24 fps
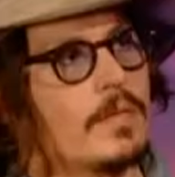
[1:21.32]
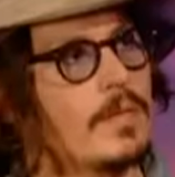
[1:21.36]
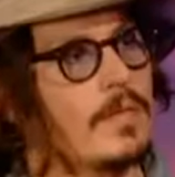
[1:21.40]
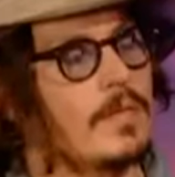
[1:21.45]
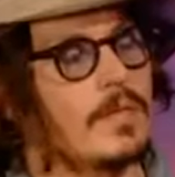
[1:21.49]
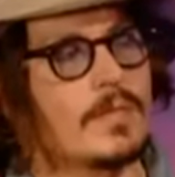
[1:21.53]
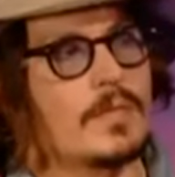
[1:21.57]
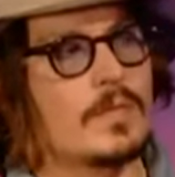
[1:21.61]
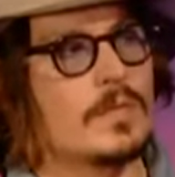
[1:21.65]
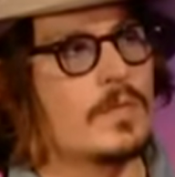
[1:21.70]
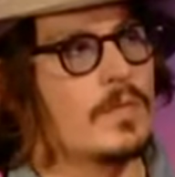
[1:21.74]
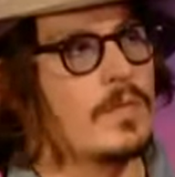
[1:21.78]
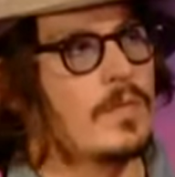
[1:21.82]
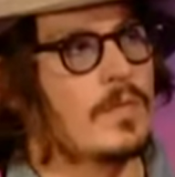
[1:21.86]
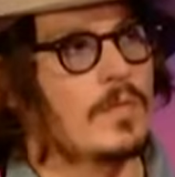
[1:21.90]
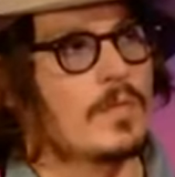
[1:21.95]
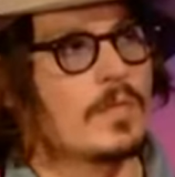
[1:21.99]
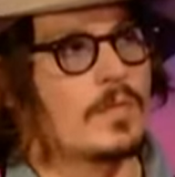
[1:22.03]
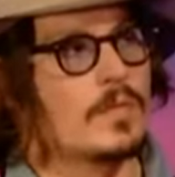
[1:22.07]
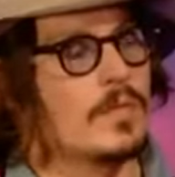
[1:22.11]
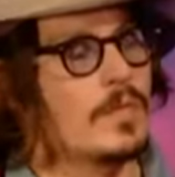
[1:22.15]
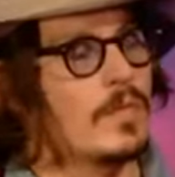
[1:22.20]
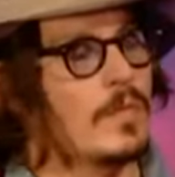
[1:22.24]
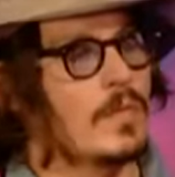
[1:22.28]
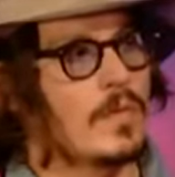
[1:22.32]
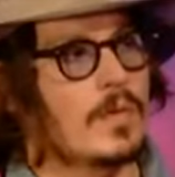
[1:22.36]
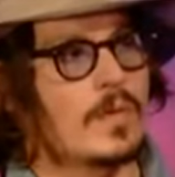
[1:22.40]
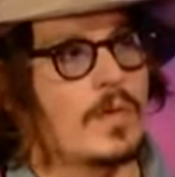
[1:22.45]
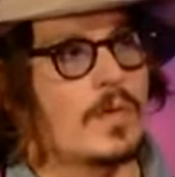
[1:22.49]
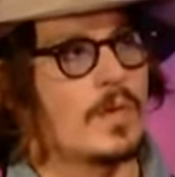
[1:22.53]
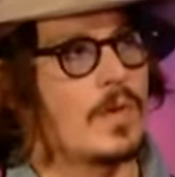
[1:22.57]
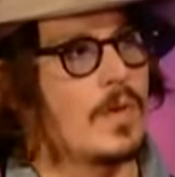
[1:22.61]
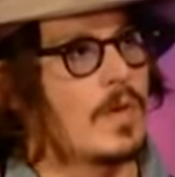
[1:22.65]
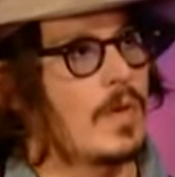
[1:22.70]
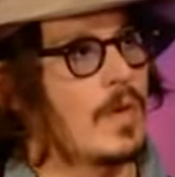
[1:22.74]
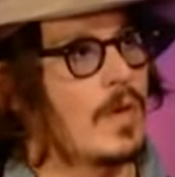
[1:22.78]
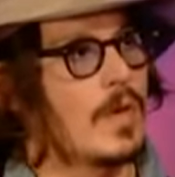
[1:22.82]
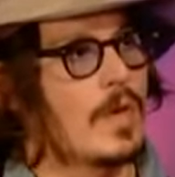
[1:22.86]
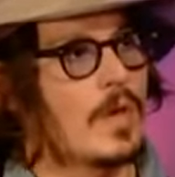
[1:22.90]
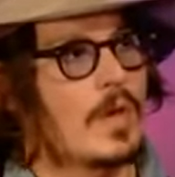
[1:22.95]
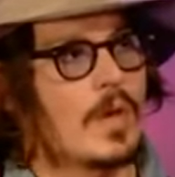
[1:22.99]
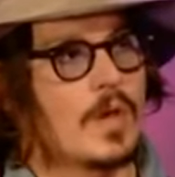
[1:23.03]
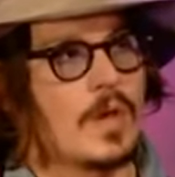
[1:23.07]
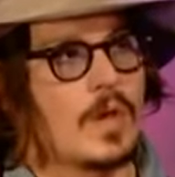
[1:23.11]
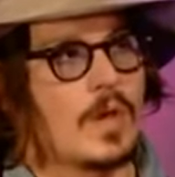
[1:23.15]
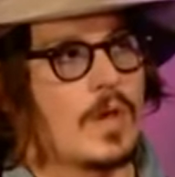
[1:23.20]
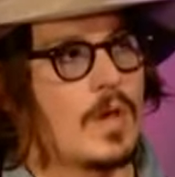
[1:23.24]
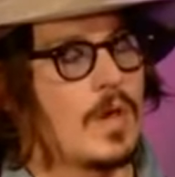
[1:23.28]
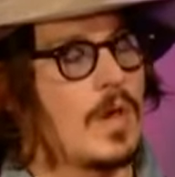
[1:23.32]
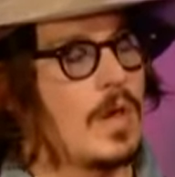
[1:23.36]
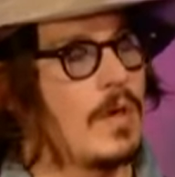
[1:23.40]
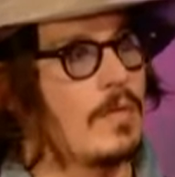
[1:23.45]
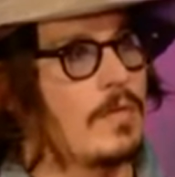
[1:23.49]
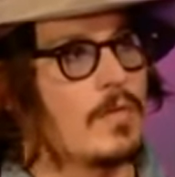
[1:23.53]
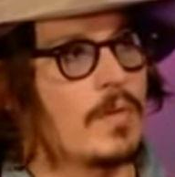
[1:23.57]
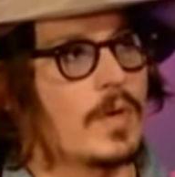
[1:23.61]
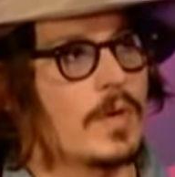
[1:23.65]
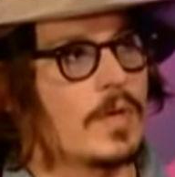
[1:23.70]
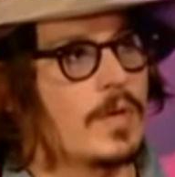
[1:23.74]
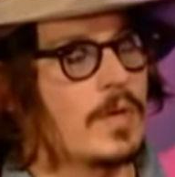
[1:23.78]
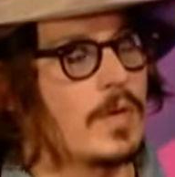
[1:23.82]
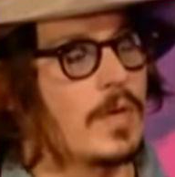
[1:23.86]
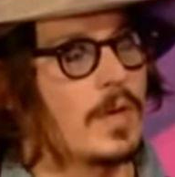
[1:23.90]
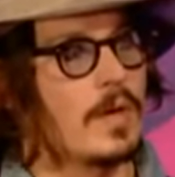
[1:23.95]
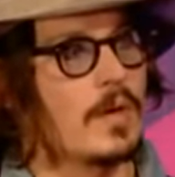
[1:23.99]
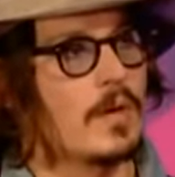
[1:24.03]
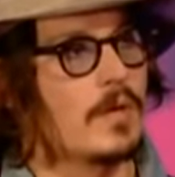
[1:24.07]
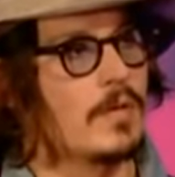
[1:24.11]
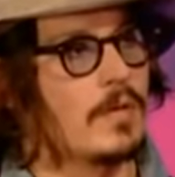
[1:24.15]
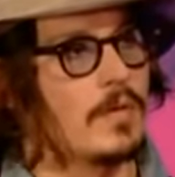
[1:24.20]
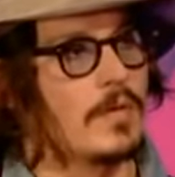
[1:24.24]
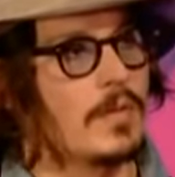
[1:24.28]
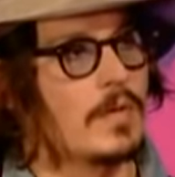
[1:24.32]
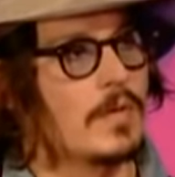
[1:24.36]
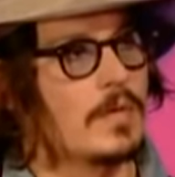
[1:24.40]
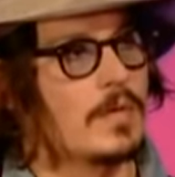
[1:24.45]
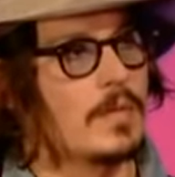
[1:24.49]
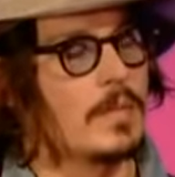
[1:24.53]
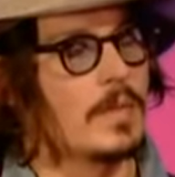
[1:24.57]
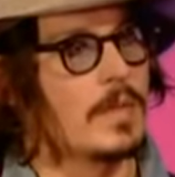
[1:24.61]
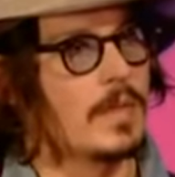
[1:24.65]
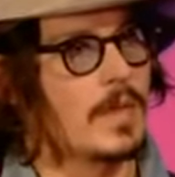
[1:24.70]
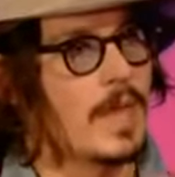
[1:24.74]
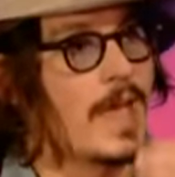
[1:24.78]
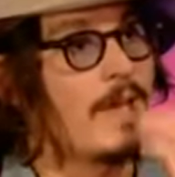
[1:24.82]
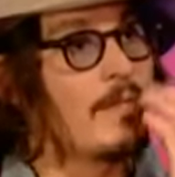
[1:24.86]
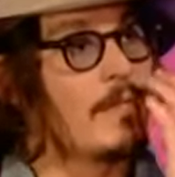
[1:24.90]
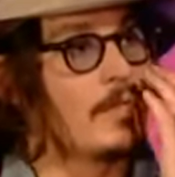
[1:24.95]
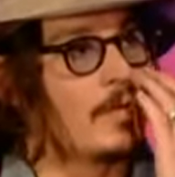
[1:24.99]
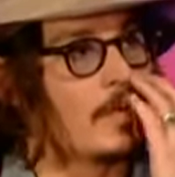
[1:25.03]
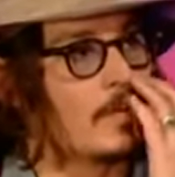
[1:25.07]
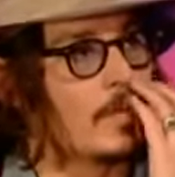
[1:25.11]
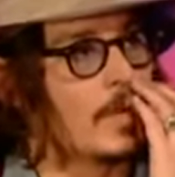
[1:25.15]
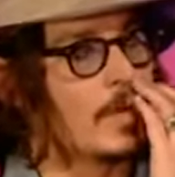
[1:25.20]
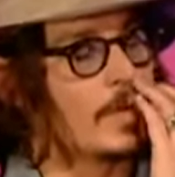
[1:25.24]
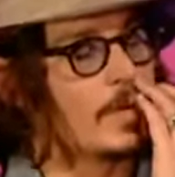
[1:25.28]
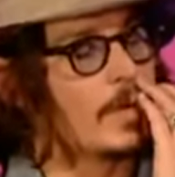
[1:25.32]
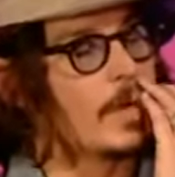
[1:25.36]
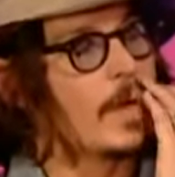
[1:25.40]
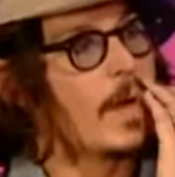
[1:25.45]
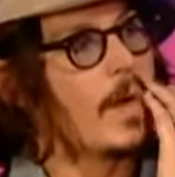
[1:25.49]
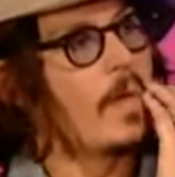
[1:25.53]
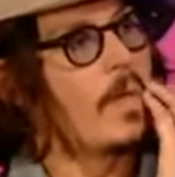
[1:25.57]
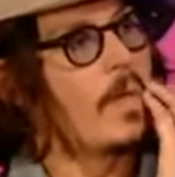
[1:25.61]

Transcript: schools and even restaurants, when you go out, it's always there. Everywhere you go, I mean, everywhere you